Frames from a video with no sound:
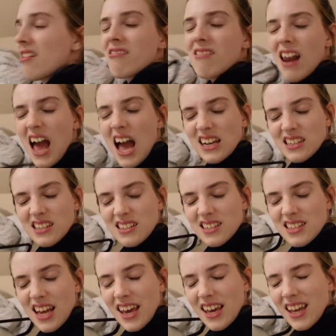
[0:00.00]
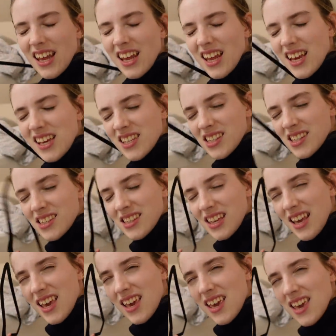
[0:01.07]
relax and take it
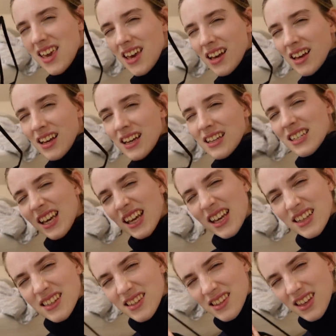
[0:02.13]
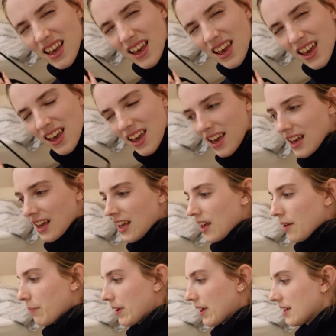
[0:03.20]
easy, take it easy,
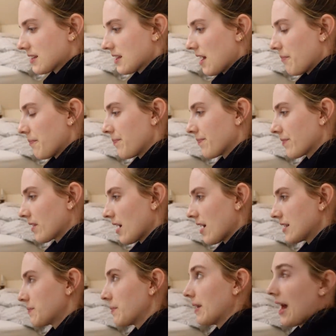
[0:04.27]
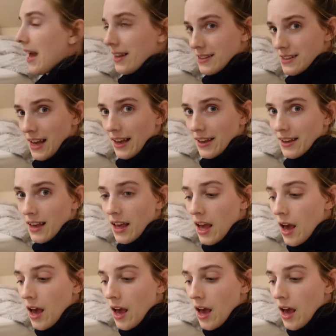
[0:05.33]
because um, it's been hectic.